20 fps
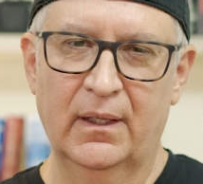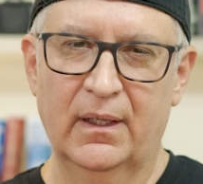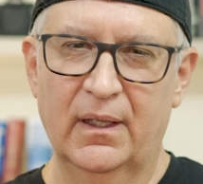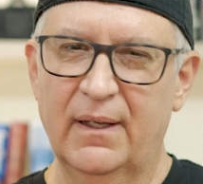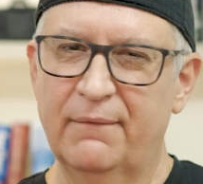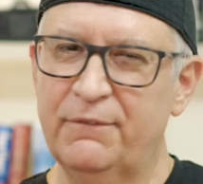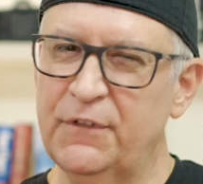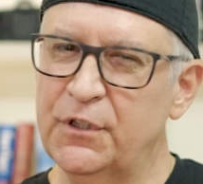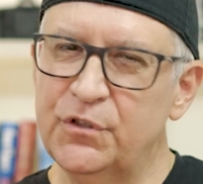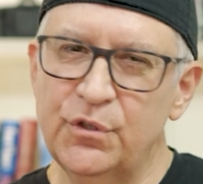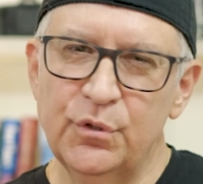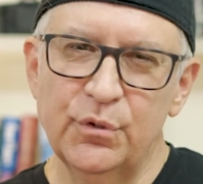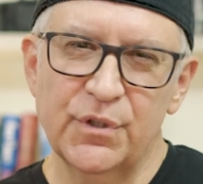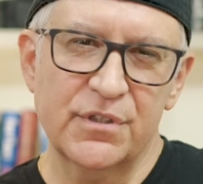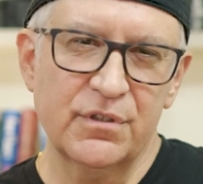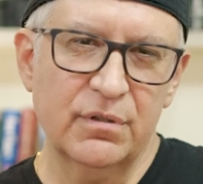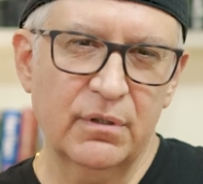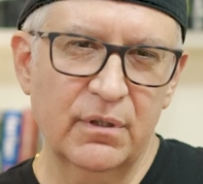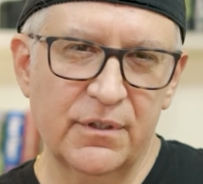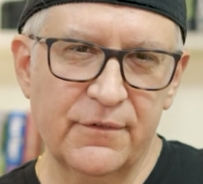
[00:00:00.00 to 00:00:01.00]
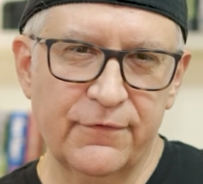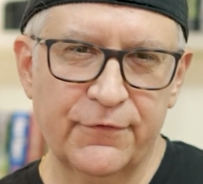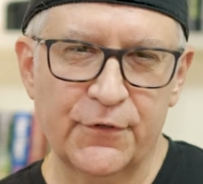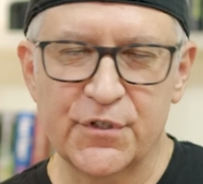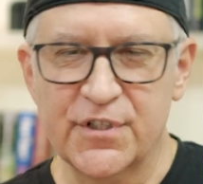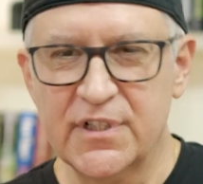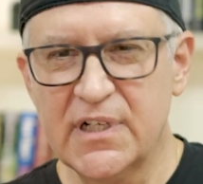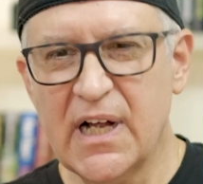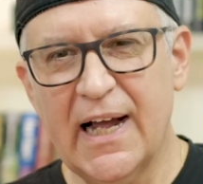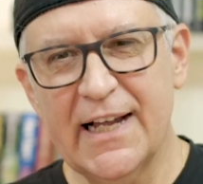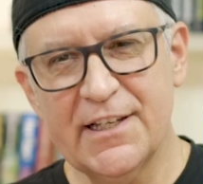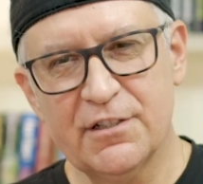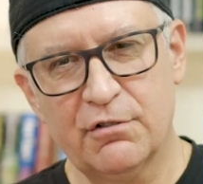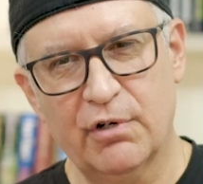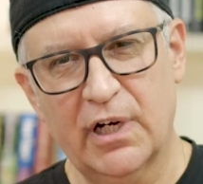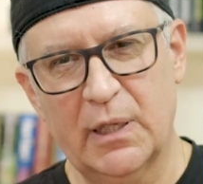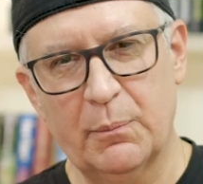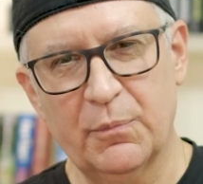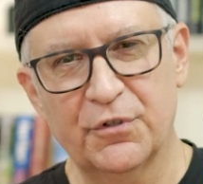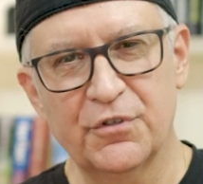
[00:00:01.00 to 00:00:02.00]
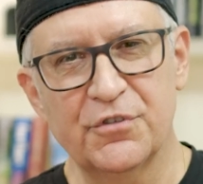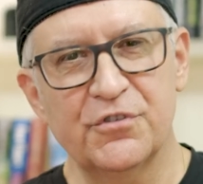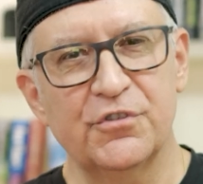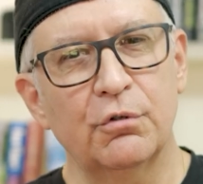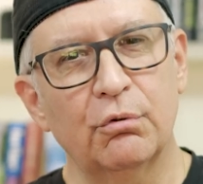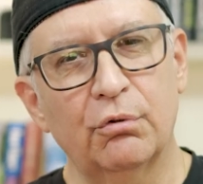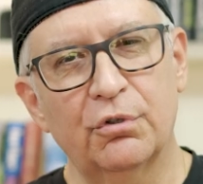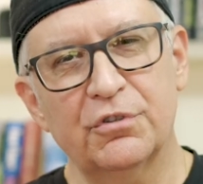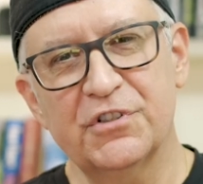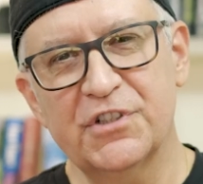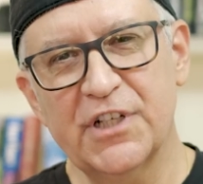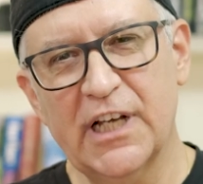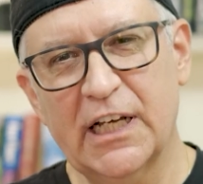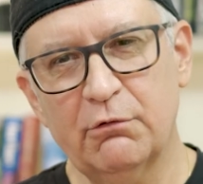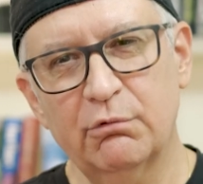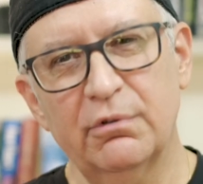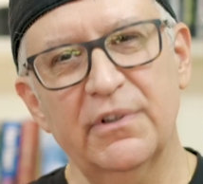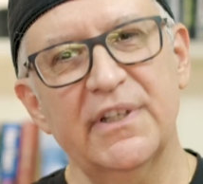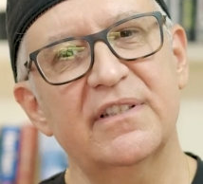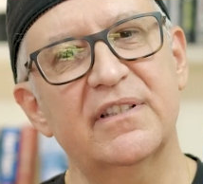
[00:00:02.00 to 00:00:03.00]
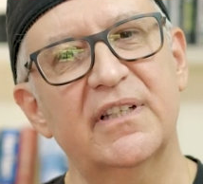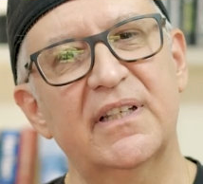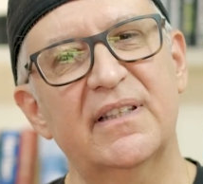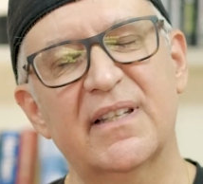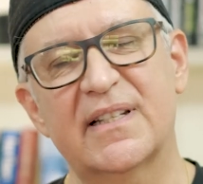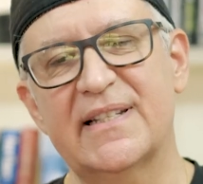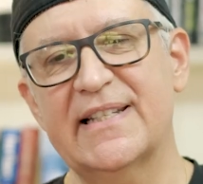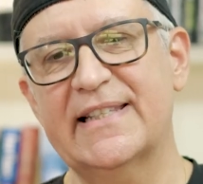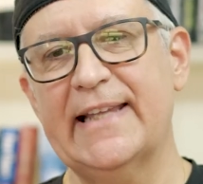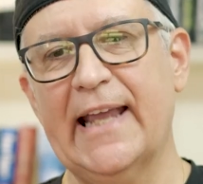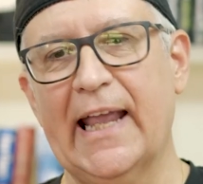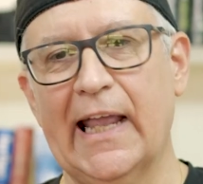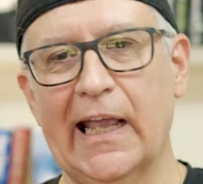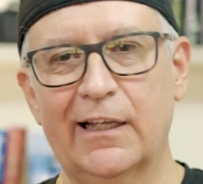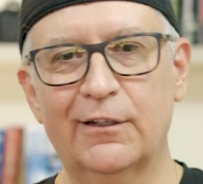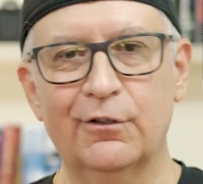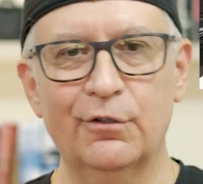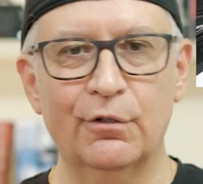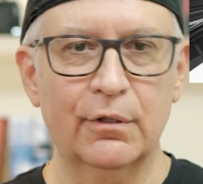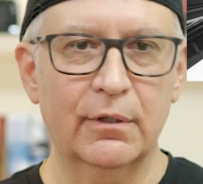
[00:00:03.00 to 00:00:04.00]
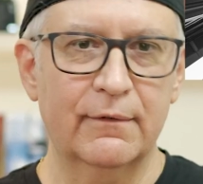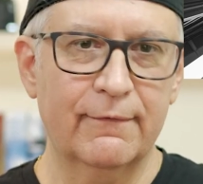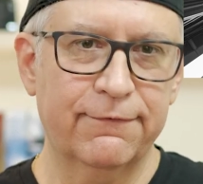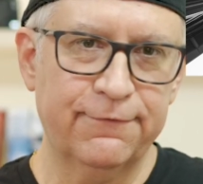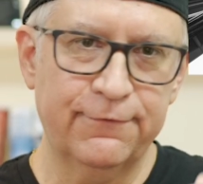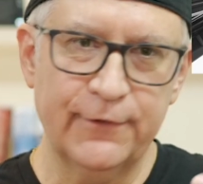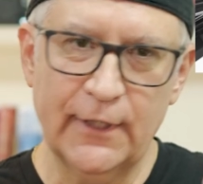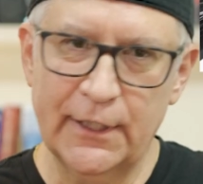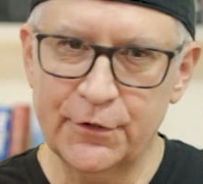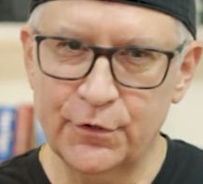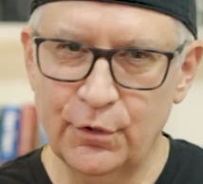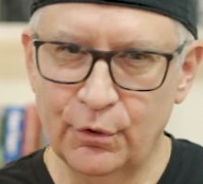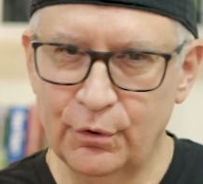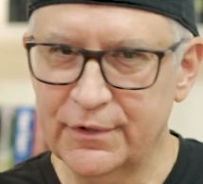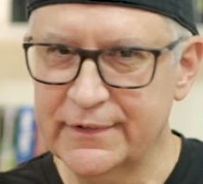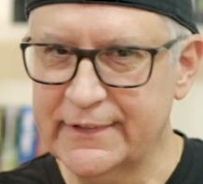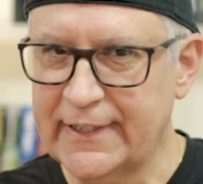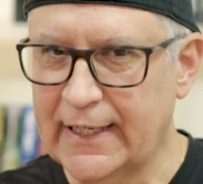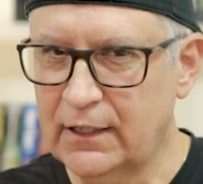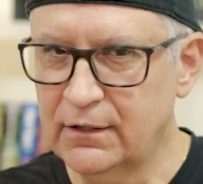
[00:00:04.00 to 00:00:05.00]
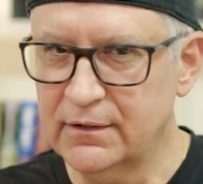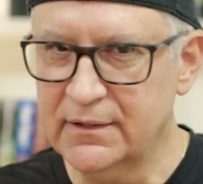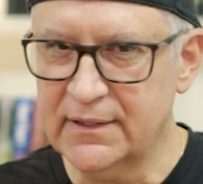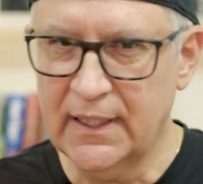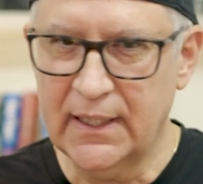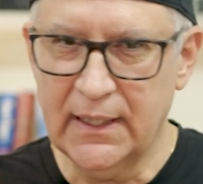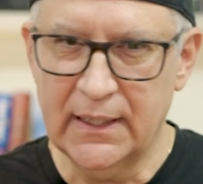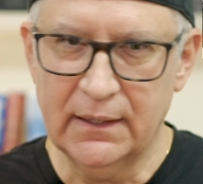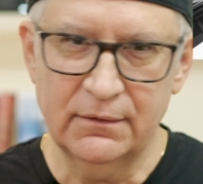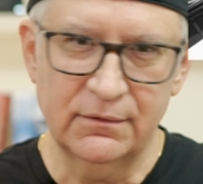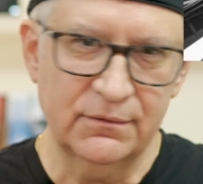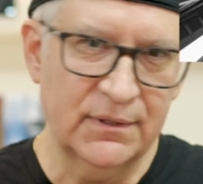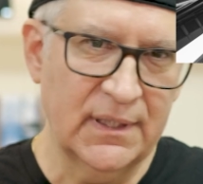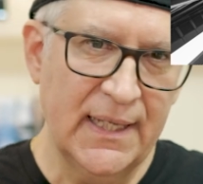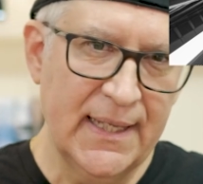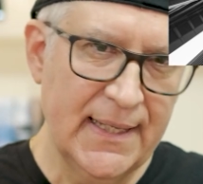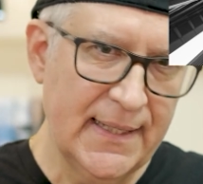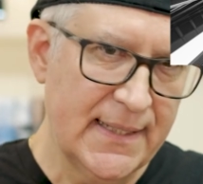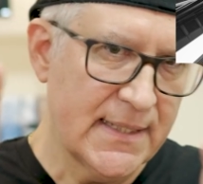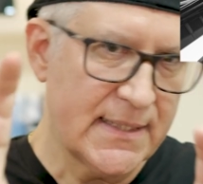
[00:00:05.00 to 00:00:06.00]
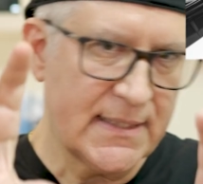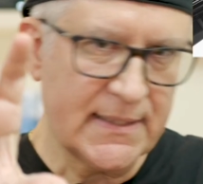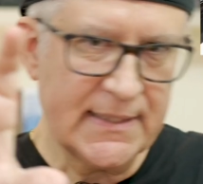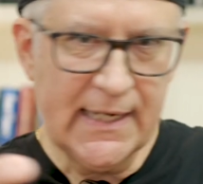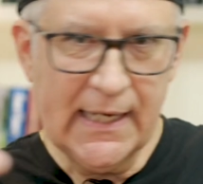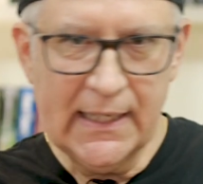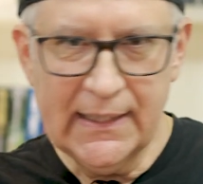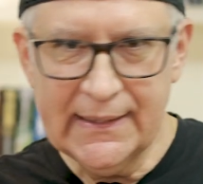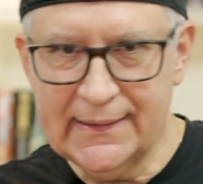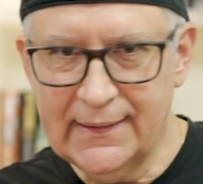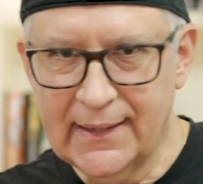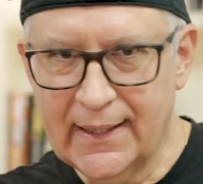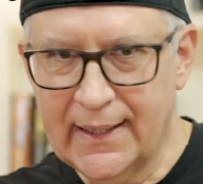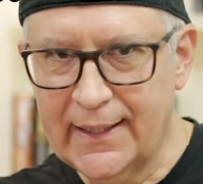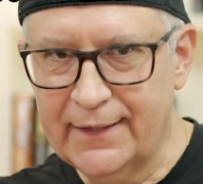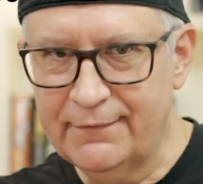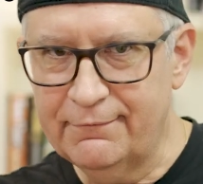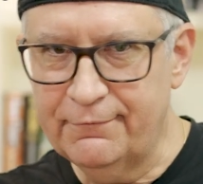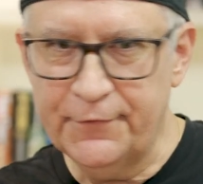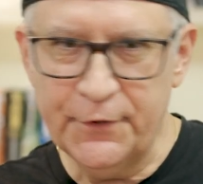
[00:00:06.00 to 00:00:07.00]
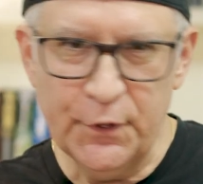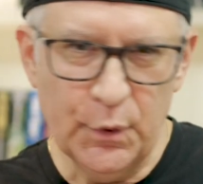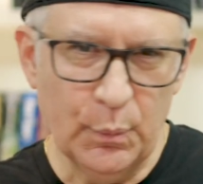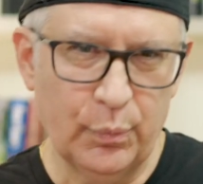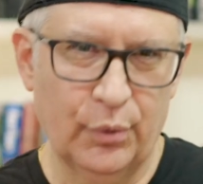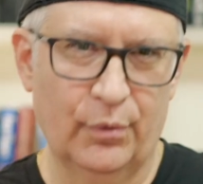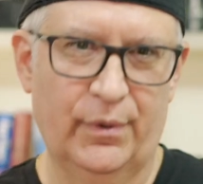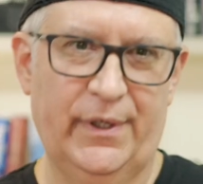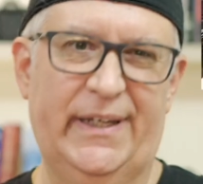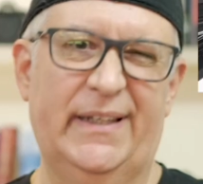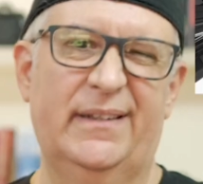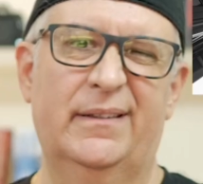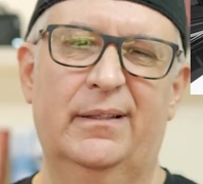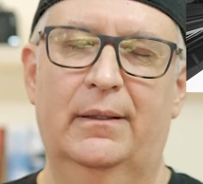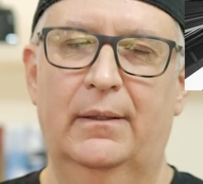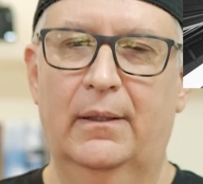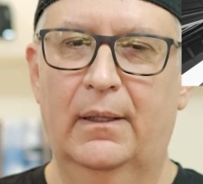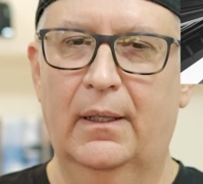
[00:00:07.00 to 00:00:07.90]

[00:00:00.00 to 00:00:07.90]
If you do a search for skyscrapers, you will generally see the standard frontal downtown skyline viewpoint.